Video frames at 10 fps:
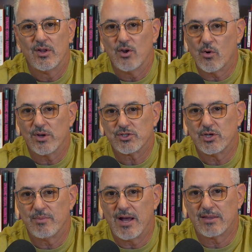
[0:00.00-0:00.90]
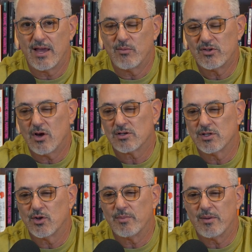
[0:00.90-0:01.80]
No question about that. And we talked a
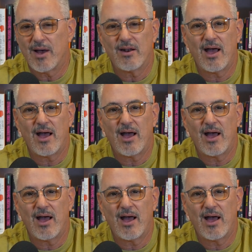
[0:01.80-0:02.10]
little bit about